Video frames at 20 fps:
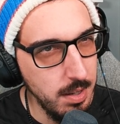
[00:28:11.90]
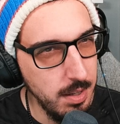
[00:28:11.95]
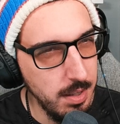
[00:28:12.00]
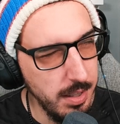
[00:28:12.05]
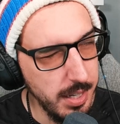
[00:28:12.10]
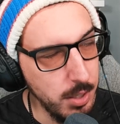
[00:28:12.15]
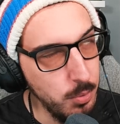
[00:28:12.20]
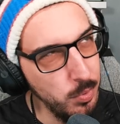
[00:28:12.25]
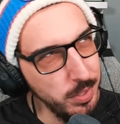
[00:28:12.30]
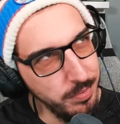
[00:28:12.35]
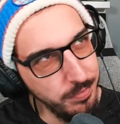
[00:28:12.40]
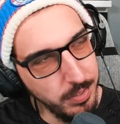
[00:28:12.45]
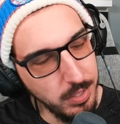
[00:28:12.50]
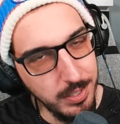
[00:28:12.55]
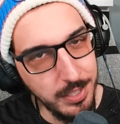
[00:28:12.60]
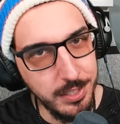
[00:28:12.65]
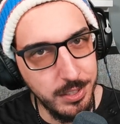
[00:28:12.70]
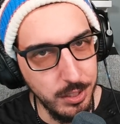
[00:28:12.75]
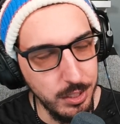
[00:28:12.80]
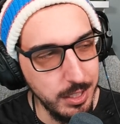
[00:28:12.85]
He wasn't very
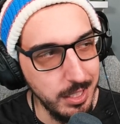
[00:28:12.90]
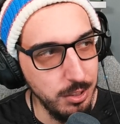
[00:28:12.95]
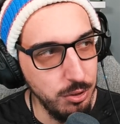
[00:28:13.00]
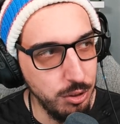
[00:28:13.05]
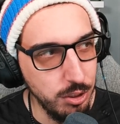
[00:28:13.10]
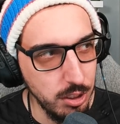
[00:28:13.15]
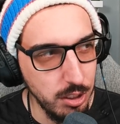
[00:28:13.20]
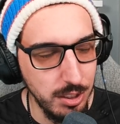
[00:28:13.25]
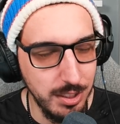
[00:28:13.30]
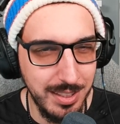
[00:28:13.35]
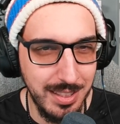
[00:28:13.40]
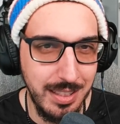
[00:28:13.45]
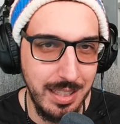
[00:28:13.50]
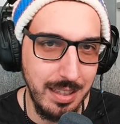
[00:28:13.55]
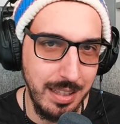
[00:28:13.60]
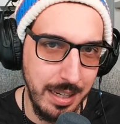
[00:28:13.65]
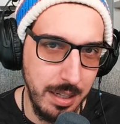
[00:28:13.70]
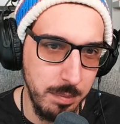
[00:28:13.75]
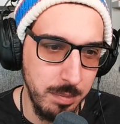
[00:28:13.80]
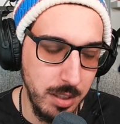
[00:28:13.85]
good in Jersey. They
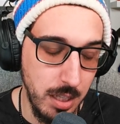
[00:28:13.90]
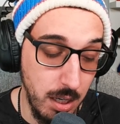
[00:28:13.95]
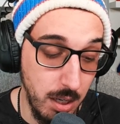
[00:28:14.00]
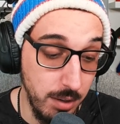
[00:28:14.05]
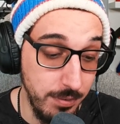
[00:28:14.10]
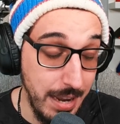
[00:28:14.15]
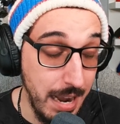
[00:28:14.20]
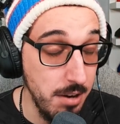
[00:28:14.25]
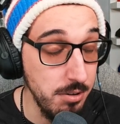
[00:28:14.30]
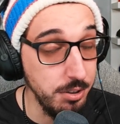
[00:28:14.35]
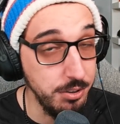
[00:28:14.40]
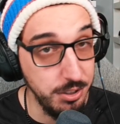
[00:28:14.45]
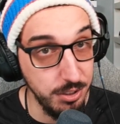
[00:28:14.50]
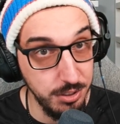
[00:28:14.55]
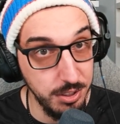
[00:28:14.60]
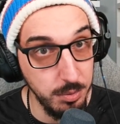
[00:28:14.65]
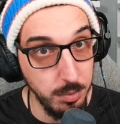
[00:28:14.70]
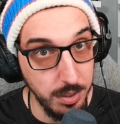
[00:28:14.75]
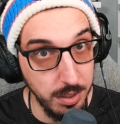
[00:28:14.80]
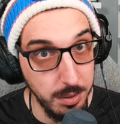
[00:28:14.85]
let him go. Now New
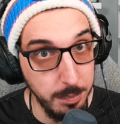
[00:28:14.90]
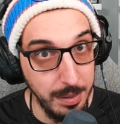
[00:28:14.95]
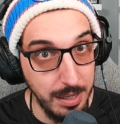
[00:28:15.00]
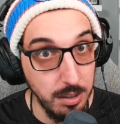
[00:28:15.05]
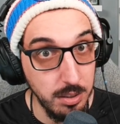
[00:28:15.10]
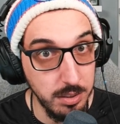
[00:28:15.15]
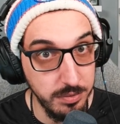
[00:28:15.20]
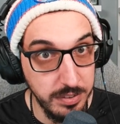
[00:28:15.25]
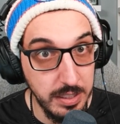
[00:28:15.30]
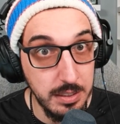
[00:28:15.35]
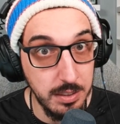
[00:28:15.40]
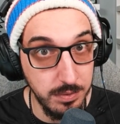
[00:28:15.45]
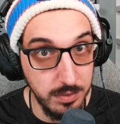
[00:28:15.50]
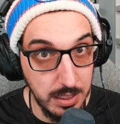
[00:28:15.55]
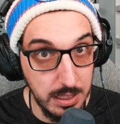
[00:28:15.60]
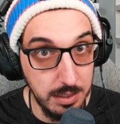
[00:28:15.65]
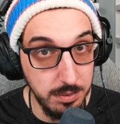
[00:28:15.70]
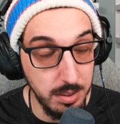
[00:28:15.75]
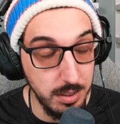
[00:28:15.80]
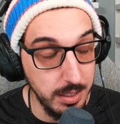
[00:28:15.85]
Jersey, one of the better defensive
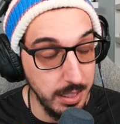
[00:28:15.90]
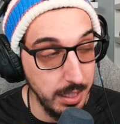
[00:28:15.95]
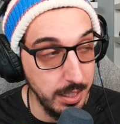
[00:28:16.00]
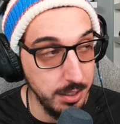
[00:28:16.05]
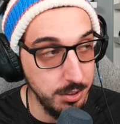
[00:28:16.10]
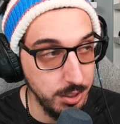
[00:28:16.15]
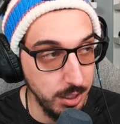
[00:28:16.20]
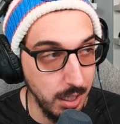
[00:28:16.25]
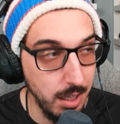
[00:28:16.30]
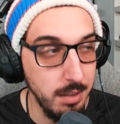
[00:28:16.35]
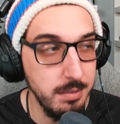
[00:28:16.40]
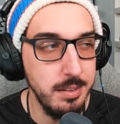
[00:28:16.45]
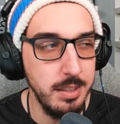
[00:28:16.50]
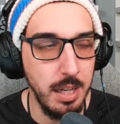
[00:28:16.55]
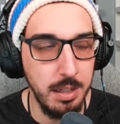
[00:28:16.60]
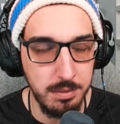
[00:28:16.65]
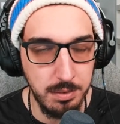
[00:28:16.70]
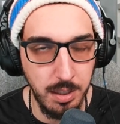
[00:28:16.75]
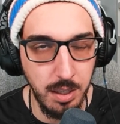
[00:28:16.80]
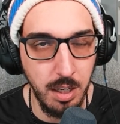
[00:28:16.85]
teams in the NHL.
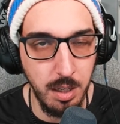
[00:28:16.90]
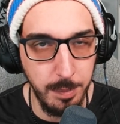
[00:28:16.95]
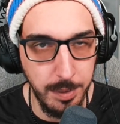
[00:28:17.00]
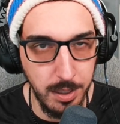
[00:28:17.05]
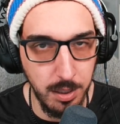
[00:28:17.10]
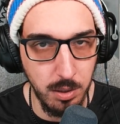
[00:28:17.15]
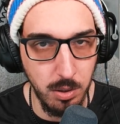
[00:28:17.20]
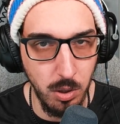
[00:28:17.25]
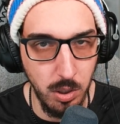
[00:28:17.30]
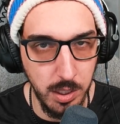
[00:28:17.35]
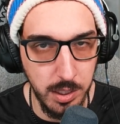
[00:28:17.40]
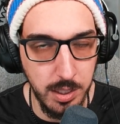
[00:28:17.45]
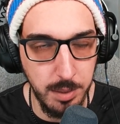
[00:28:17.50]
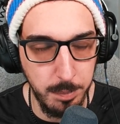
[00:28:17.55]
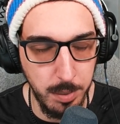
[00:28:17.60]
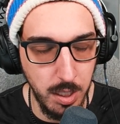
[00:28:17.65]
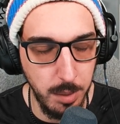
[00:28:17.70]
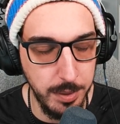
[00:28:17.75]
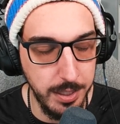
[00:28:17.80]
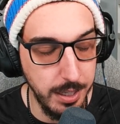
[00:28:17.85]
Yes, they got a better goalie. That
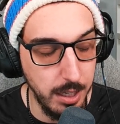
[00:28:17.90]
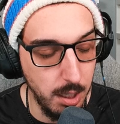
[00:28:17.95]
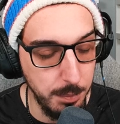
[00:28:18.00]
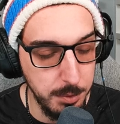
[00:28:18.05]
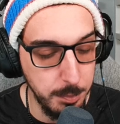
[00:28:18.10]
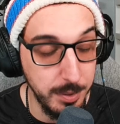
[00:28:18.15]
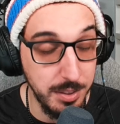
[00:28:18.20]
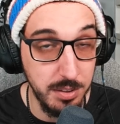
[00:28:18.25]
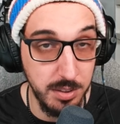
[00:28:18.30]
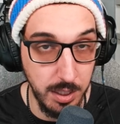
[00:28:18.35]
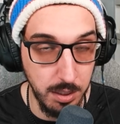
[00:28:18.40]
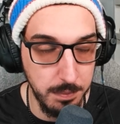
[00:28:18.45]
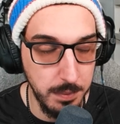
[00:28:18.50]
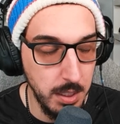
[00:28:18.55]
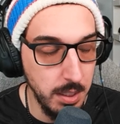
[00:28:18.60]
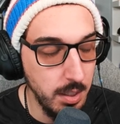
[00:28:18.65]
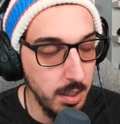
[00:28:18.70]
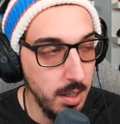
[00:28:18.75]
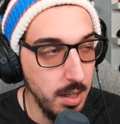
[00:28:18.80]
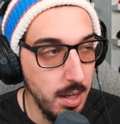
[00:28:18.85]
probably helps, but still.
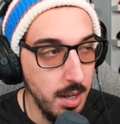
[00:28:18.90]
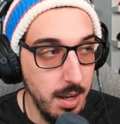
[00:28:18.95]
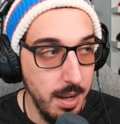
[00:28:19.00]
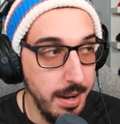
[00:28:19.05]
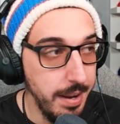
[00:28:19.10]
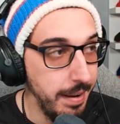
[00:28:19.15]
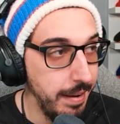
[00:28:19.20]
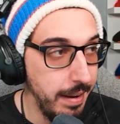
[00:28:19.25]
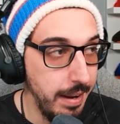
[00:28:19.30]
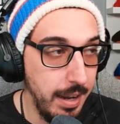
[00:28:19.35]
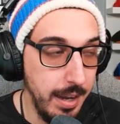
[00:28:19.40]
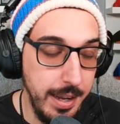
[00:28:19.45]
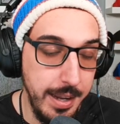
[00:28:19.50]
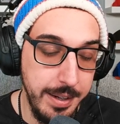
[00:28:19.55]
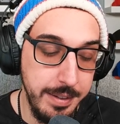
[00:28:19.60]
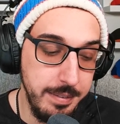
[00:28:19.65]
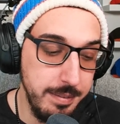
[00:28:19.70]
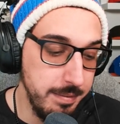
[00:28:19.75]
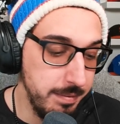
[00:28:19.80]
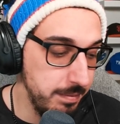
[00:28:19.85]

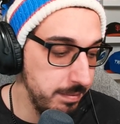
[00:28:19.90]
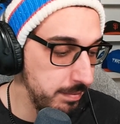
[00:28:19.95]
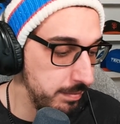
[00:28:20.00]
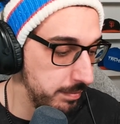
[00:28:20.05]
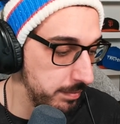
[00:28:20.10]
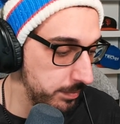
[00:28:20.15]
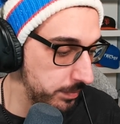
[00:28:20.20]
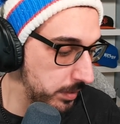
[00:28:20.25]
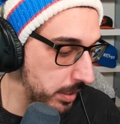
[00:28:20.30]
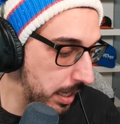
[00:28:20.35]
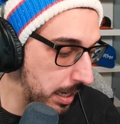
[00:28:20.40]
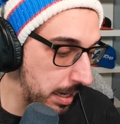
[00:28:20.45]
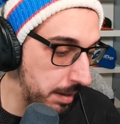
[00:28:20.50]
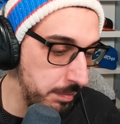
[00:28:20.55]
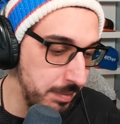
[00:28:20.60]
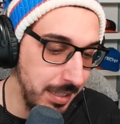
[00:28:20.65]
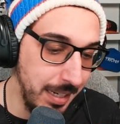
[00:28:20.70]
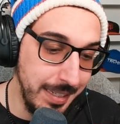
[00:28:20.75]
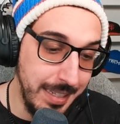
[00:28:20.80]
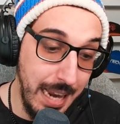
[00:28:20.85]
And
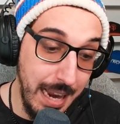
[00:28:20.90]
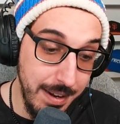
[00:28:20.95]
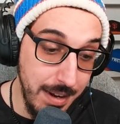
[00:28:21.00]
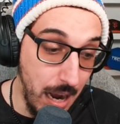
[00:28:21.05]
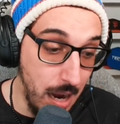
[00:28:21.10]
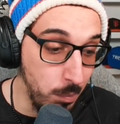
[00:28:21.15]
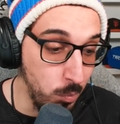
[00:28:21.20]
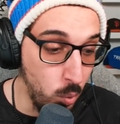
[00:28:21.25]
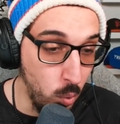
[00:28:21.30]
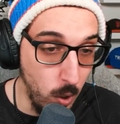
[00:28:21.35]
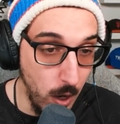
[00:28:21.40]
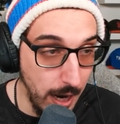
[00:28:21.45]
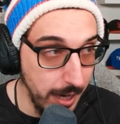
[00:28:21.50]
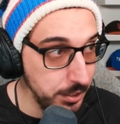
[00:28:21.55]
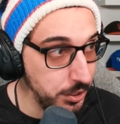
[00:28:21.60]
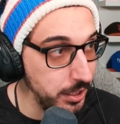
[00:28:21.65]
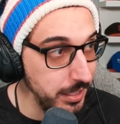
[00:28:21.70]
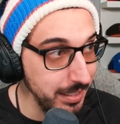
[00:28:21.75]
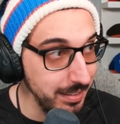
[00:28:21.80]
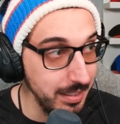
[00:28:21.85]
I'm
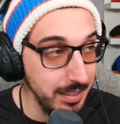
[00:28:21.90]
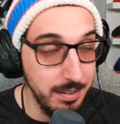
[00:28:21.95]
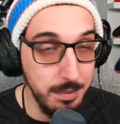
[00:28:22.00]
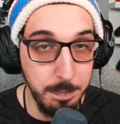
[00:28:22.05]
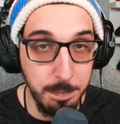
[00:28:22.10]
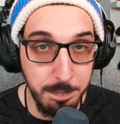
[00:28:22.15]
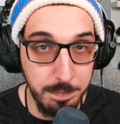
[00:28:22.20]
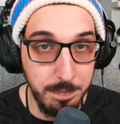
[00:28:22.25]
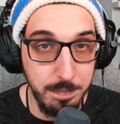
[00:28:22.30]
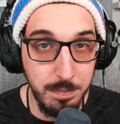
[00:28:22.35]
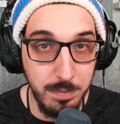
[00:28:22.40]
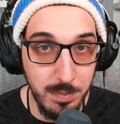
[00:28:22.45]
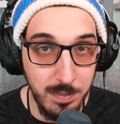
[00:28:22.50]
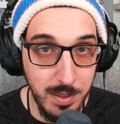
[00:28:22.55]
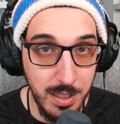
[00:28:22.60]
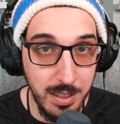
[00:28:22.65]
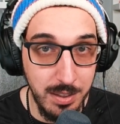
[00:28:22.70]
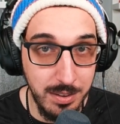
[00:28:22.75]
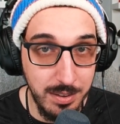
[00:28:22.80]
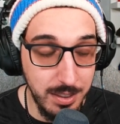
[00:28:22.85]
watching this
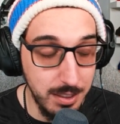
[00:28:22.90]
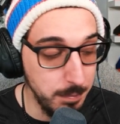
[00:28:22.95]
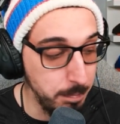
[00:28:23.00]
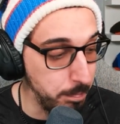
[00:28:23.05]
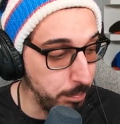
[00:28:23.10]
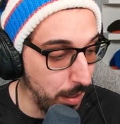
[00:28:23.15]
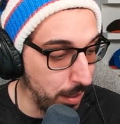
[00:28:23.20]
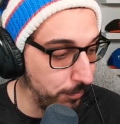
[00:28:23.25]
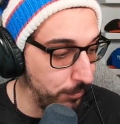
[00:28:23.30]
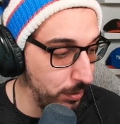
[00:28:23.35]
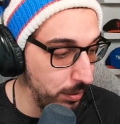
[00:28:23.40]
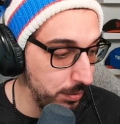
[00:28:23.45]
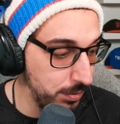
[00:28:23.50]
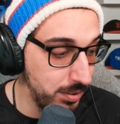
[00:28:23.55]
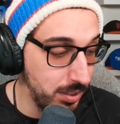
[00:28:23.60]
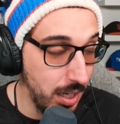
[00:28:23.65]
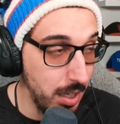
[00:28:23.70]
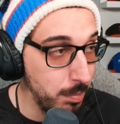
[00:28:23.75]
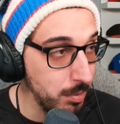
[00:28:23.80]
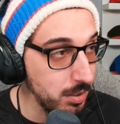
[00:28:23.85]
Buffalo
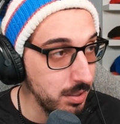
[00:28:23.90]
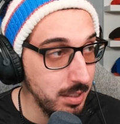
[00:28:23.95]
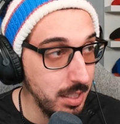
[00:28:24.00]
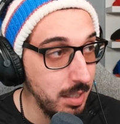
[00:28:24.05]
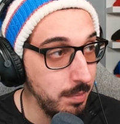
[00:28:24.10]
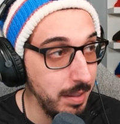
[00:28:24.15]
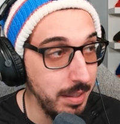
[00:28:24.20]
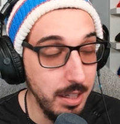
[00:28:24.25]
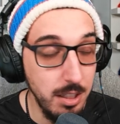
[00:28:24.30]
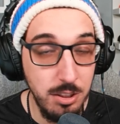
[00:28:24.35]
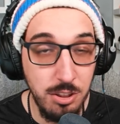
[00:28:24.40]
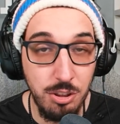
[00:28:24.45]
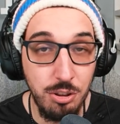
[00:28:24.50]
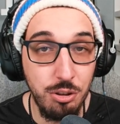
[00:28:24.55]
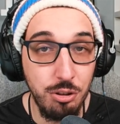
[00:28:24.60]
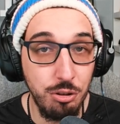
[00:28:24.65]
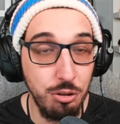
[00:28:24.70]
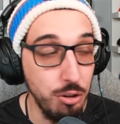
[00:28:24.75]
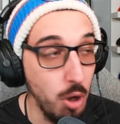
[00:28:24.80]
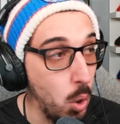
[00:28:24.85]
Sabres team, and they're
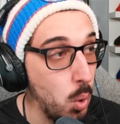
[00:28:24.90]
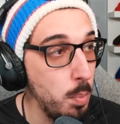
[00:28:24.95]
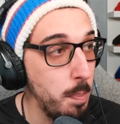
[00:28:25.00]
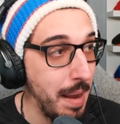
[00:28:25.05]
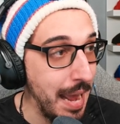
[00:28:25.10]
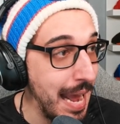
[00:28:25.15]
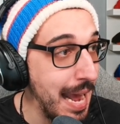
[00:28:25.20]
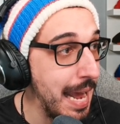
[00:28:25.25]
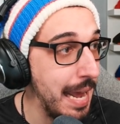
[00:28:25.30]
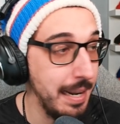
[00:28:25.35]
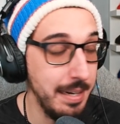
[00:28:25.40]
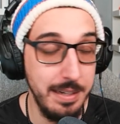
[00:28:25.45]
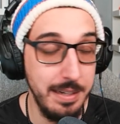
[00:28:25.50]
just so bad.